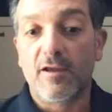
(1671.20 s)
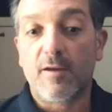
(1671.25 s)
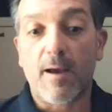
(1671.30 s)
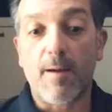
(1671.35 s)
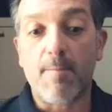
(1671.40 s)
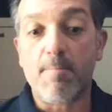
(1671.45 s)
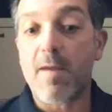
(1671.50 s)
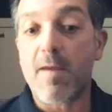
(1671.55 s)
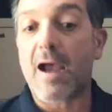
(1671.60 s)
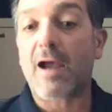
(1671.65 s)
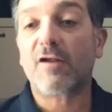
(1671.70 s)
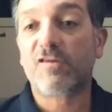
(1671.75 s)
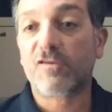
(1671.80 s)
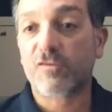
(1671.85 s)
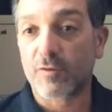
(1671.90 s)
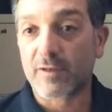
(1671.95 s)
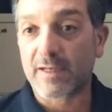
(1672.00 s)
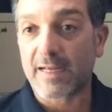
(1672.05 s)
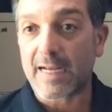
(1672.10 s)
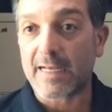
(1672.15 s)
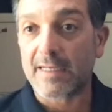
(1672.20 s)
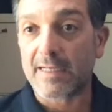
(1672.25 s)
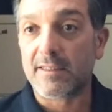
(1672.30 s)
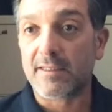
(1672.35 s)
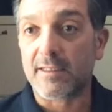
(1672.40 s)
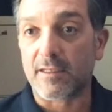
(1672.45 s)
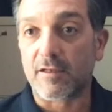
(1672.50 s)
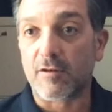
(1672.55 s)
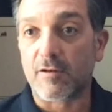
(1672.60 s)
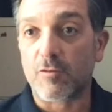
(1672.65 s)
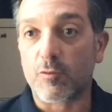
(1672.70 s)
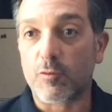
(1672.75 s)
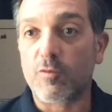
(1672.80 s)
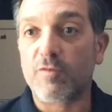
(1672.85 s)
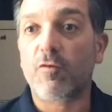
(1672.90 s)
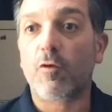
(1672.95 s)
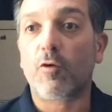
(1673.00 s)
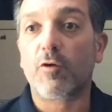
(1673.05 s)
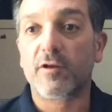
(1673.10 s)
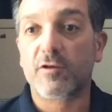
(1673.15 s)
master at editing, who we've
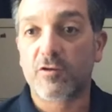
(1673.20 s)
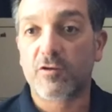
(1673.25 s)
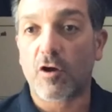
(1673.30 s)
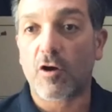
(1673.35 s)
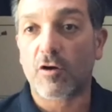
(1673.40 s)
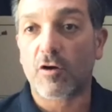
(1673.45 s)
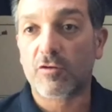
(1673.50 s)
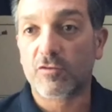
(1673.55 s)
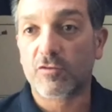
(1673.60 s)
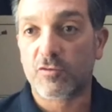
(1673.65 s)
already talked